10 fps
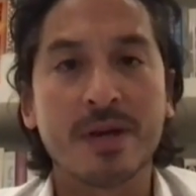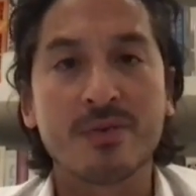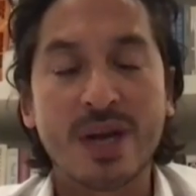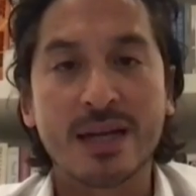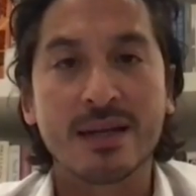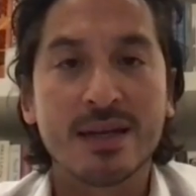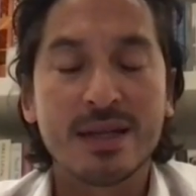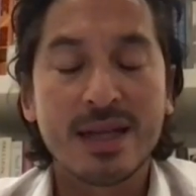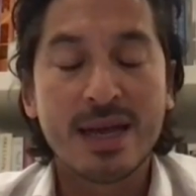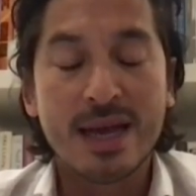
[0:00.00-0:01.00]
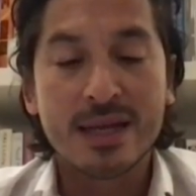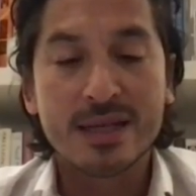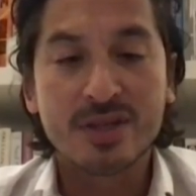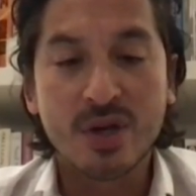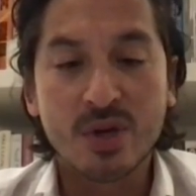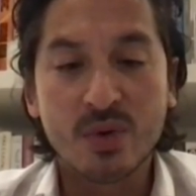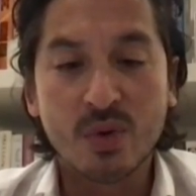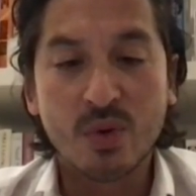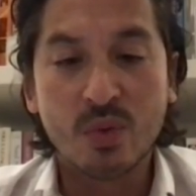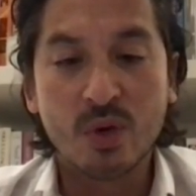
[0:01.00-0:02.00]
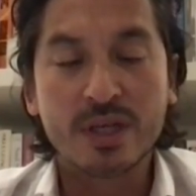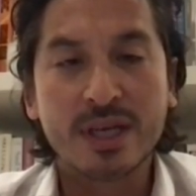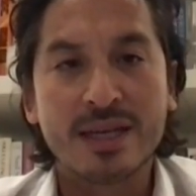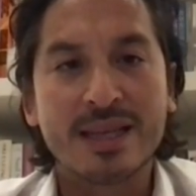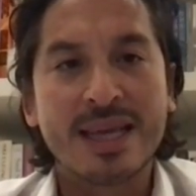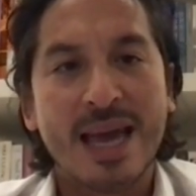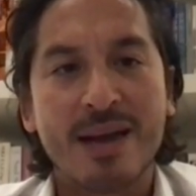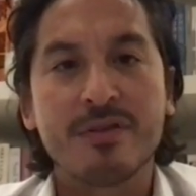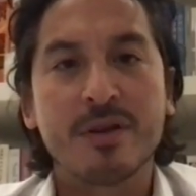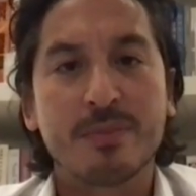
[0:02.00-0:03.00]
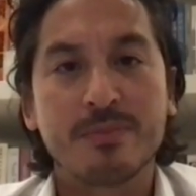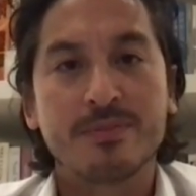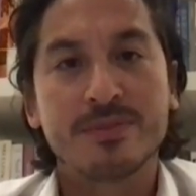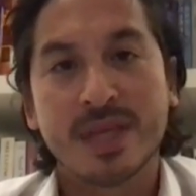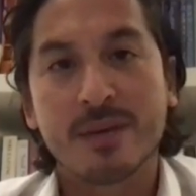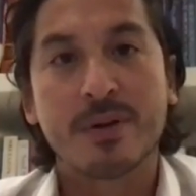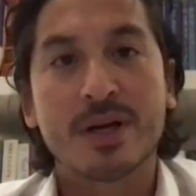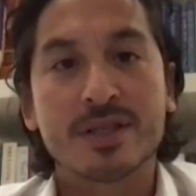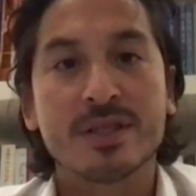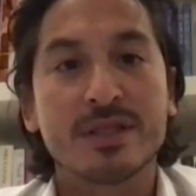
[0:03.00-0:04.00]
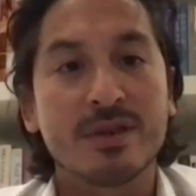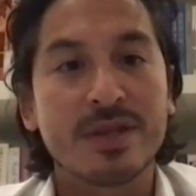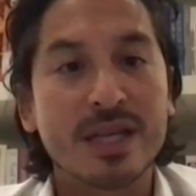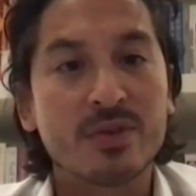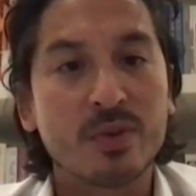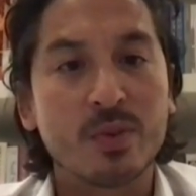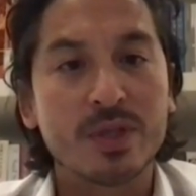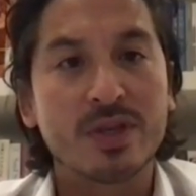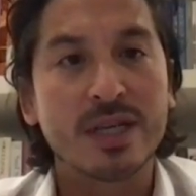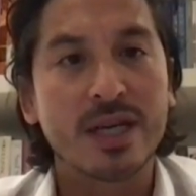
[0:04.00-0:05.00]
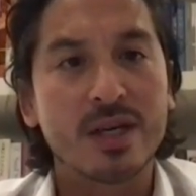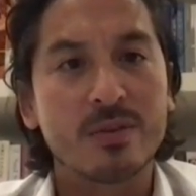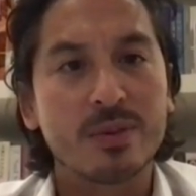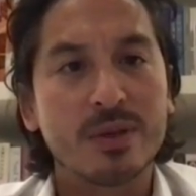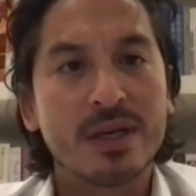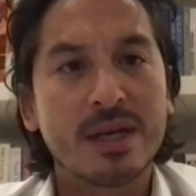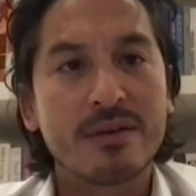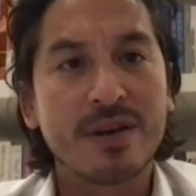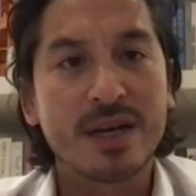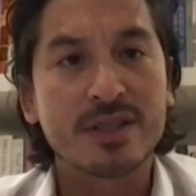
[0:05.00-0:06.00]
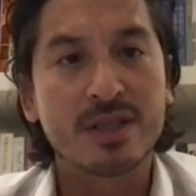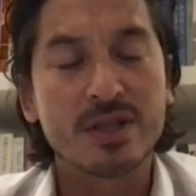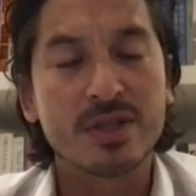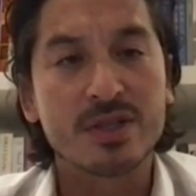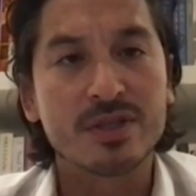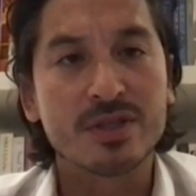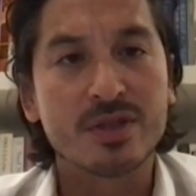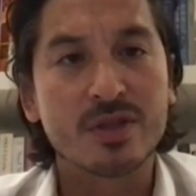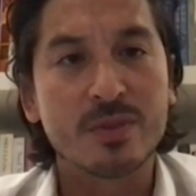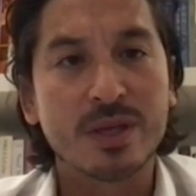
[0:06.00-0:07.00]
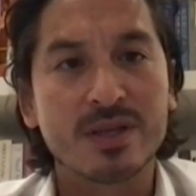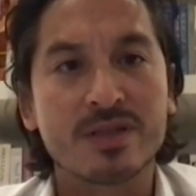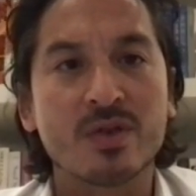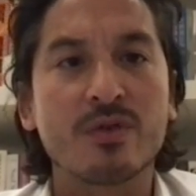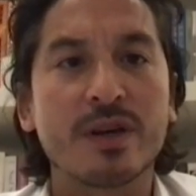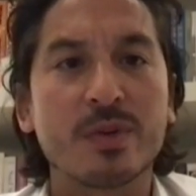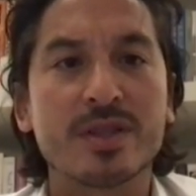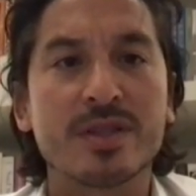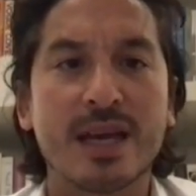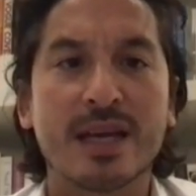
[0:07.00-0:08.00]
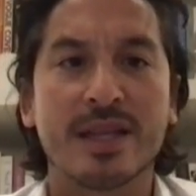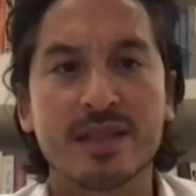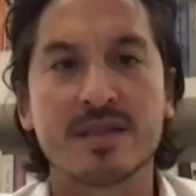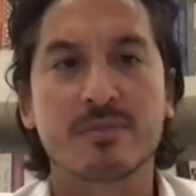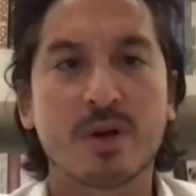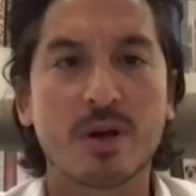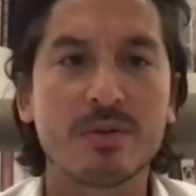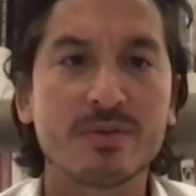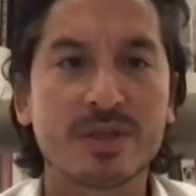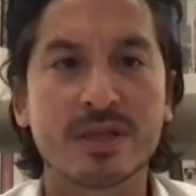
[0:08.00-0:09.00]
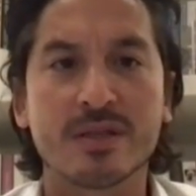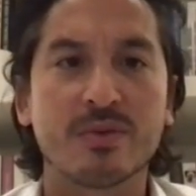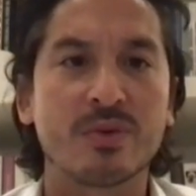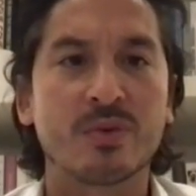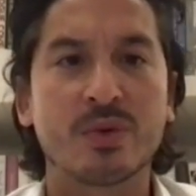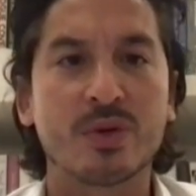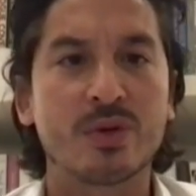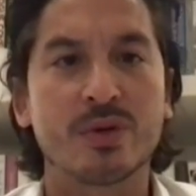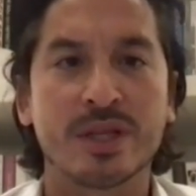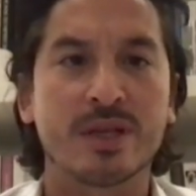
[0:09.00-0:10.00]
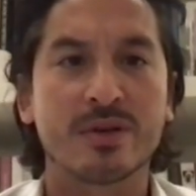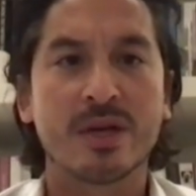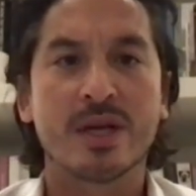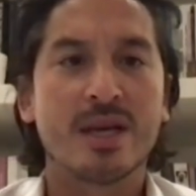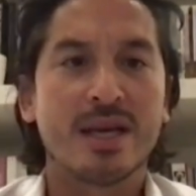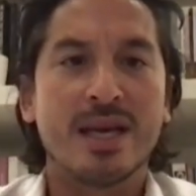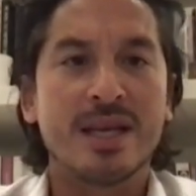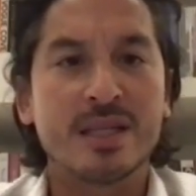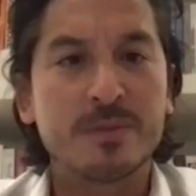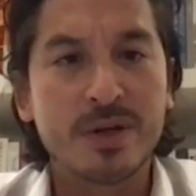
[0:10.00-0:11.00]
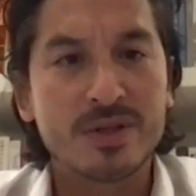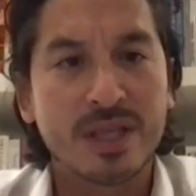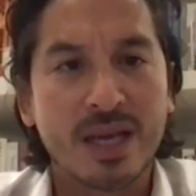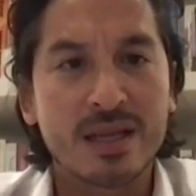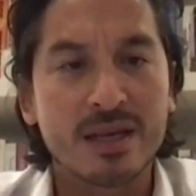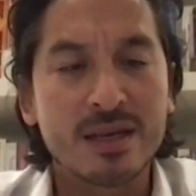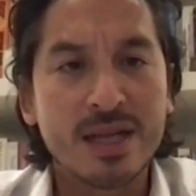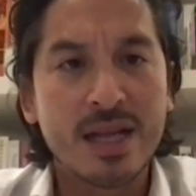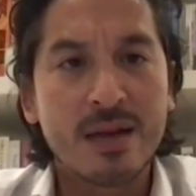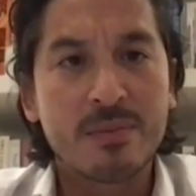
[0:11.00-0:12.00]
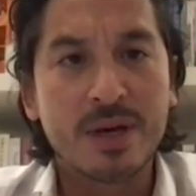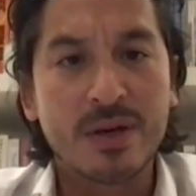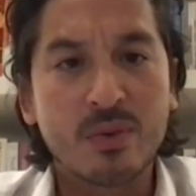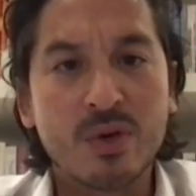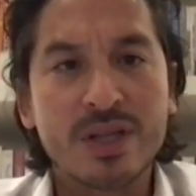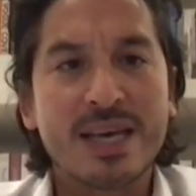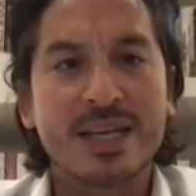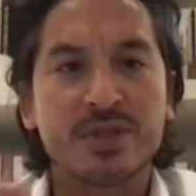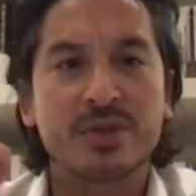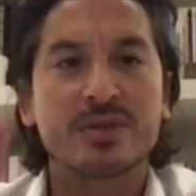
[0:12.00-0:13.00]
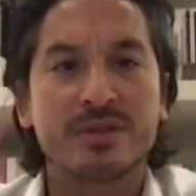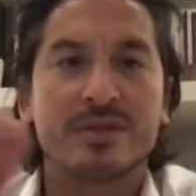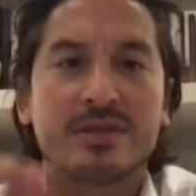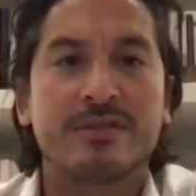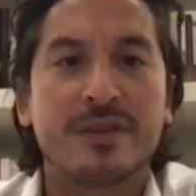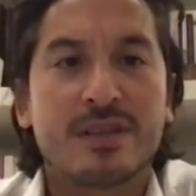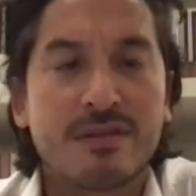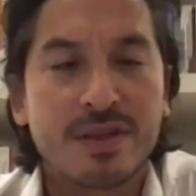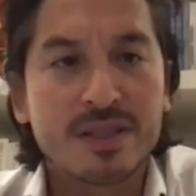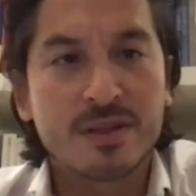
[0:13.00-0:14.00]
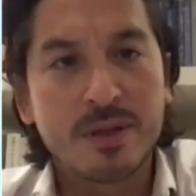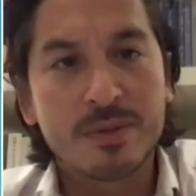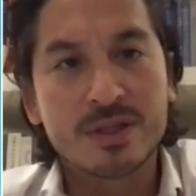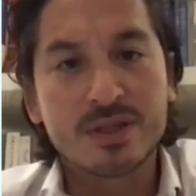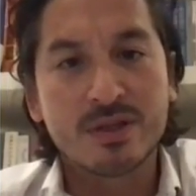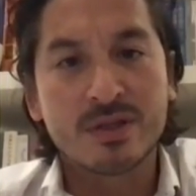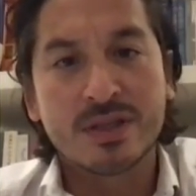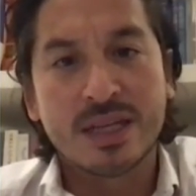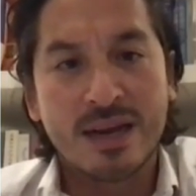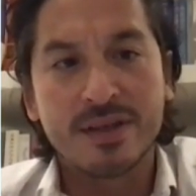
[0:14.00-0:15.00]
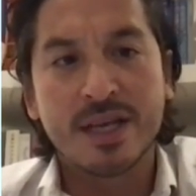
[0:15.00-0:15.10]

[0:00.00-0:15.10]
rate. So what can the everyday person do? And that's what we're trying to help find solutions to, because it's all very well saying these are the problems and we're all, in this boat together. But what are the actual definitive things that people can do on an everyday